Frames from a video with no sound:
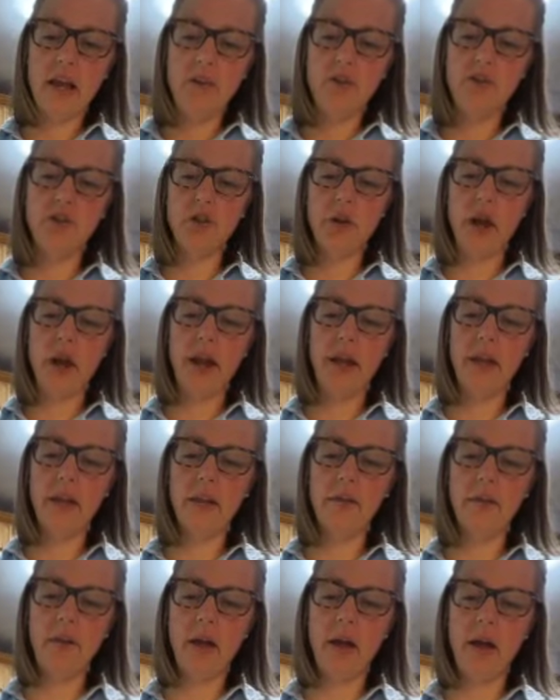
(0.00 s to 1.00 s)
try
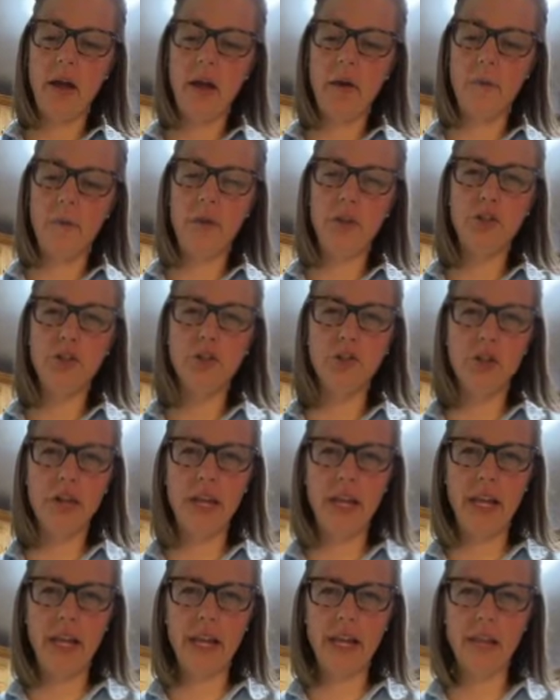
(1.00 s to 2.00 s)
and be sure to
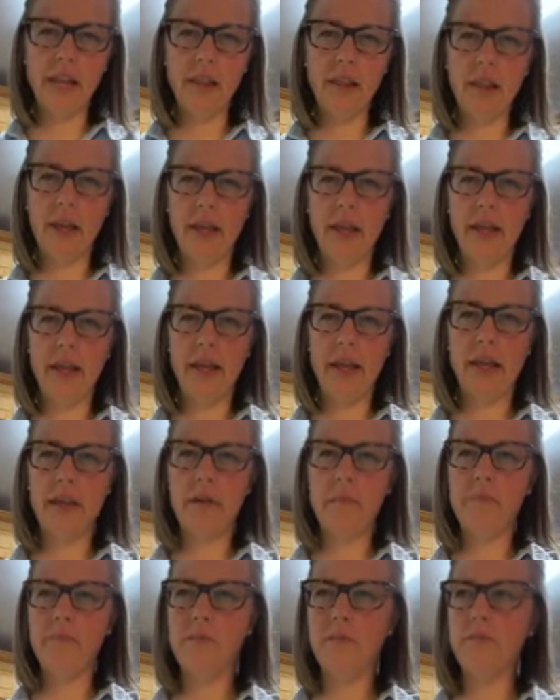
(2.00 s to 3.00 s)
get like
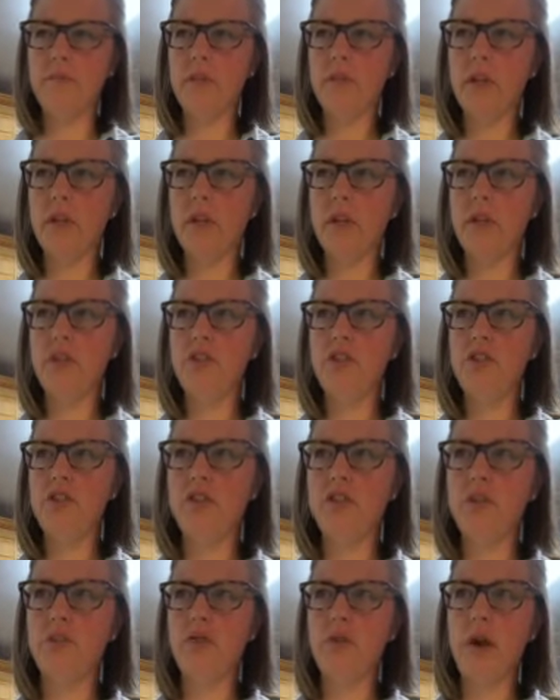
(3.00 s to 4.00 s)

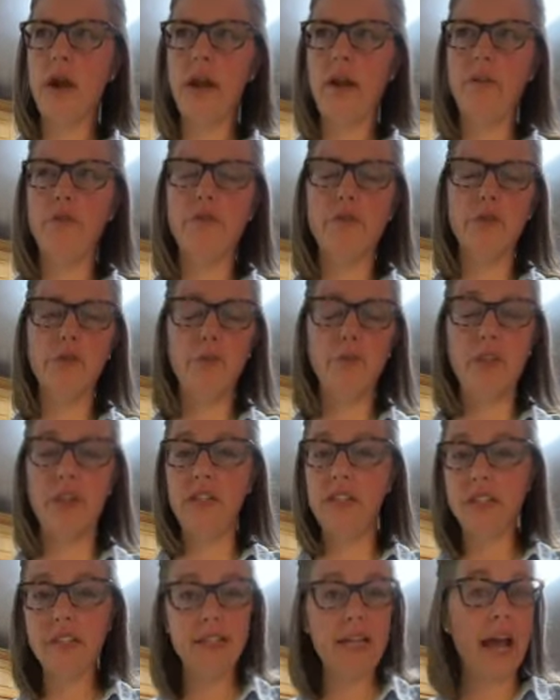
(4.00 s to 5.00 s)
dried fruit that
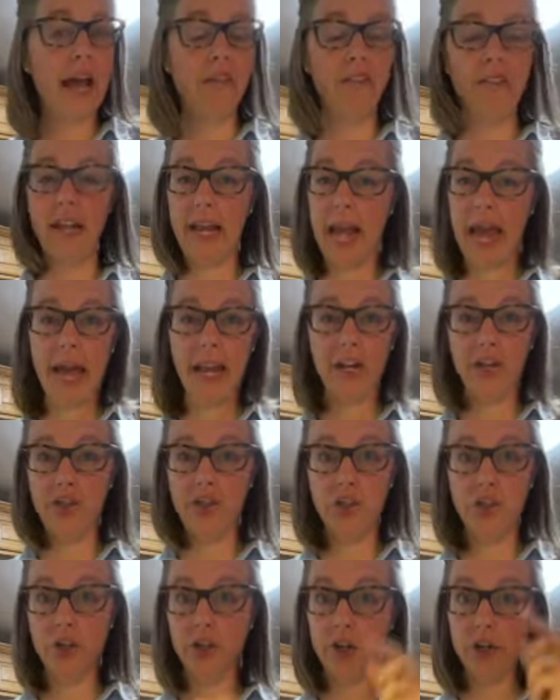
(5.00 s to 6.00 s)
doesn't have any added
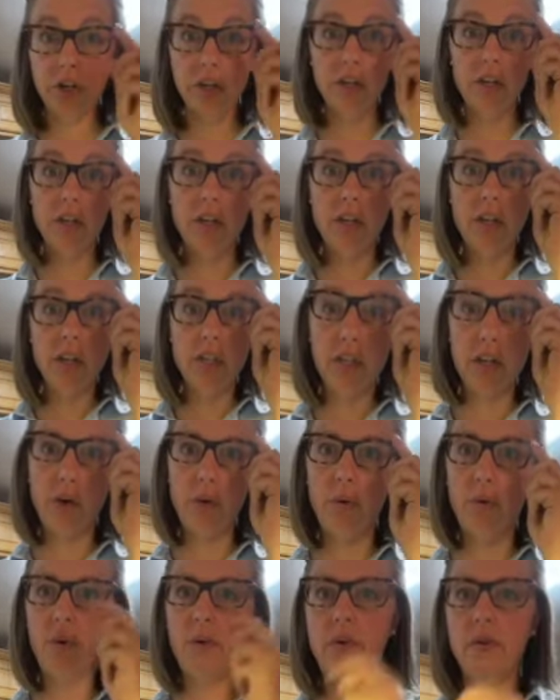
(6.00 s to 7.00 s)
sugar.
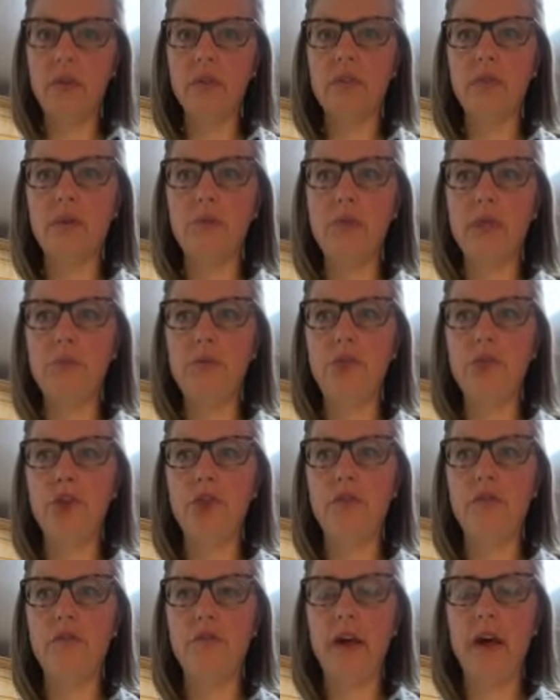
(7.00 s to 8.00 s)
So sometimes you
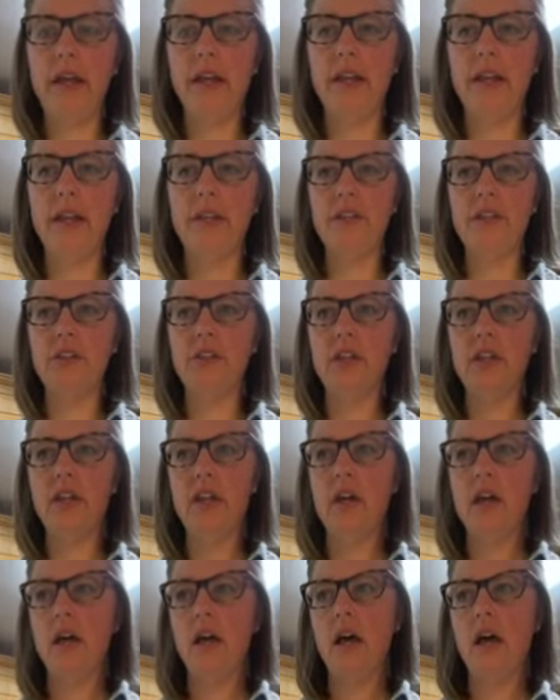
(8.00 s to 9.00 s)
can find it
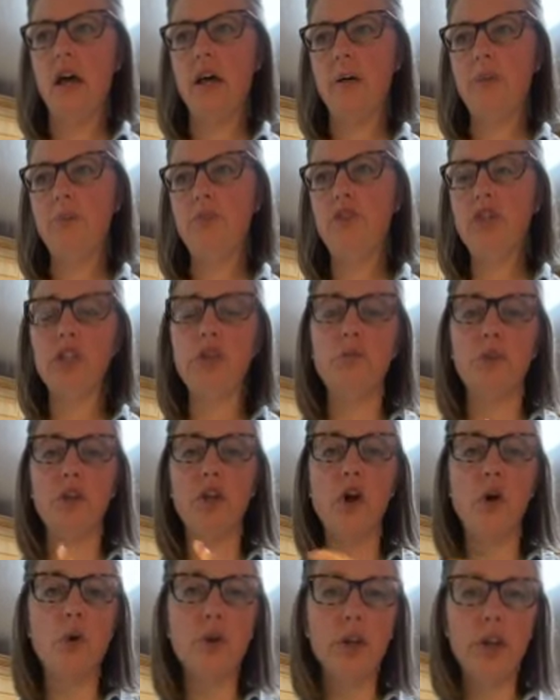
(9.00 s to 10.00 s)
just with
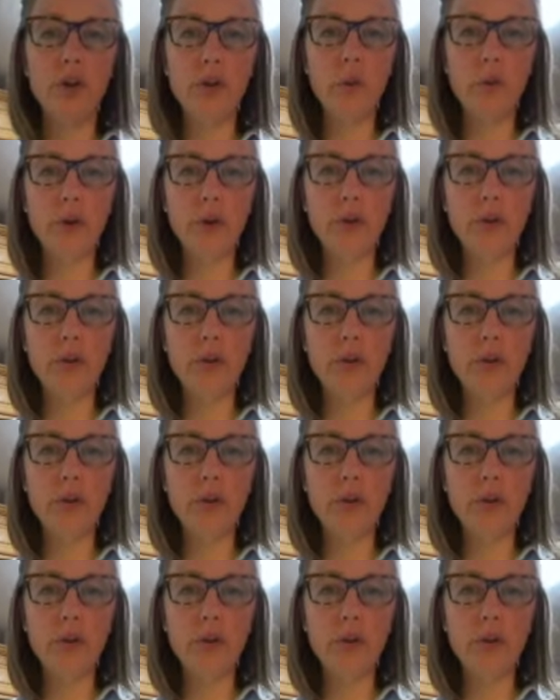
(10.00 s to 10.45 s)
coconut oil,